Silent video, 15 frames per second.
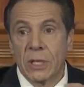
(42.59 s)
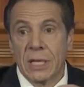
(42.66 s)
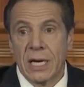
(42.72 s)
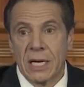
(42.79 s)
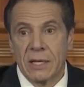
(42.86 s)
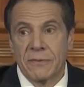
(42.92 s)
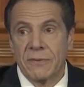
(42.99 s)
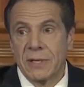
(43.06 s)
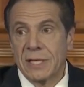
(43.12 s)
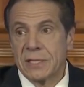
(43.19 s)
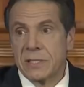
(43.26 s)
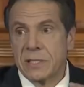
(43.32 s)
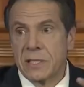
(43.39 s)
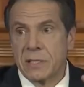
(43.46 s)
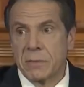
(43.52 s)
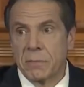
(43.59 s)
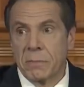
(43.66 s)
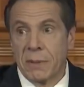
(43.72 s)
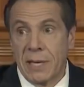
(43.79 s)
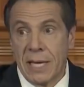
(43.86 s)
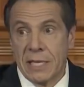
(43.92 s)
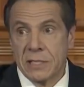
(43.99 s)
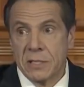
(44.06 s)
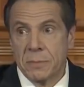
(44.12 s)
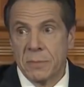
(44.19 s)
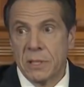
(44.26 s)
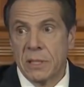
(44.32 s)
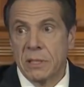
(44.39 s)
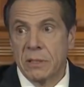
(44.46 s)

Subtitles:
convalescent plasma,